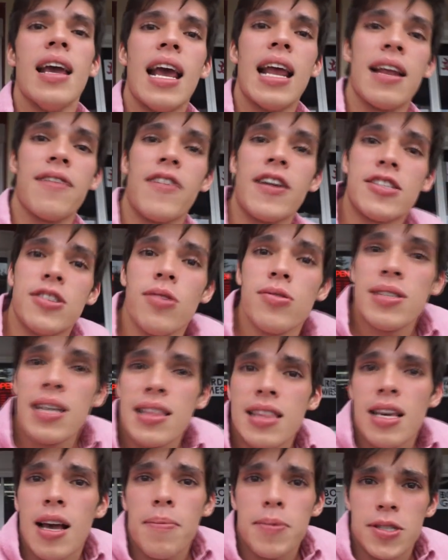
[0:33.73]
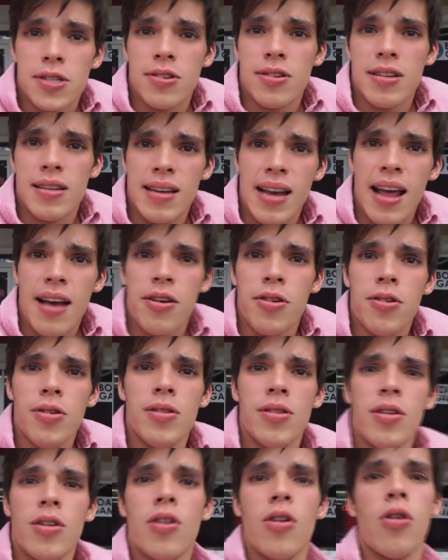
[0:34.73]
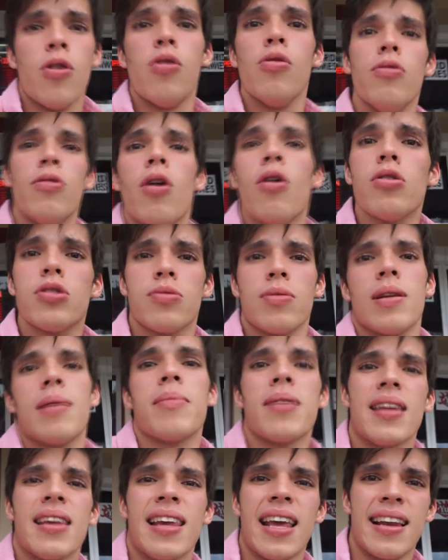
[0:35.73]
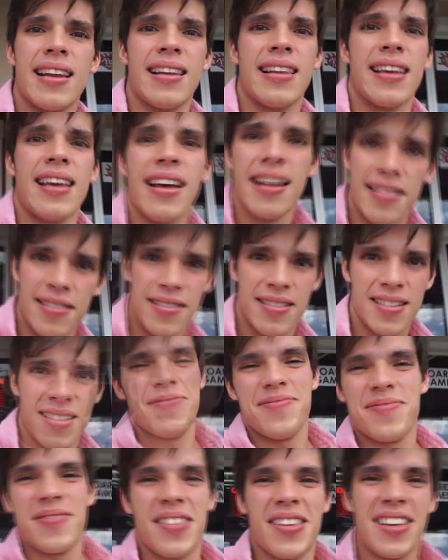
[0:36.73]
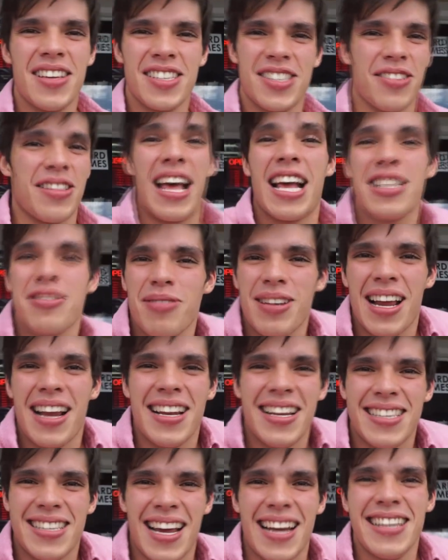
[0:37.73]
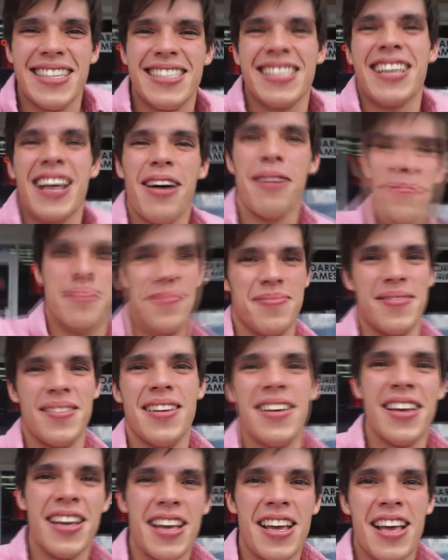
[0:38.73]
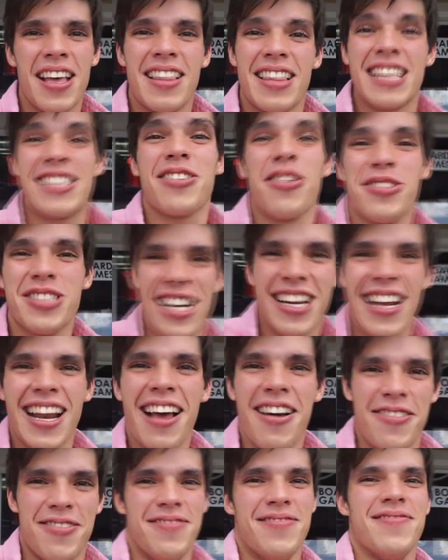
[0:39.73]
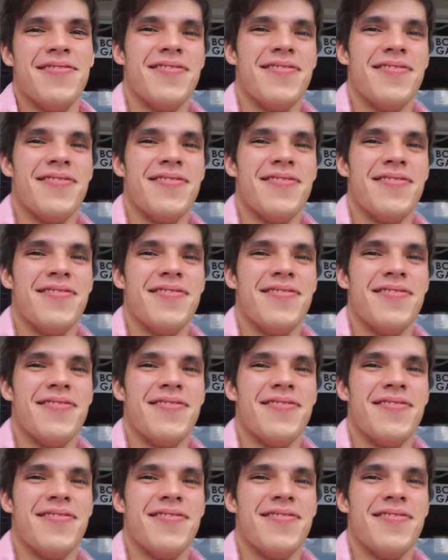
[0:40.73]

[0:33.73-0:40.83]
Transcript: And if I don't take the opportunity now, who knows when I'm gonna get it again. So that's when I decided to come. Let's go check it out.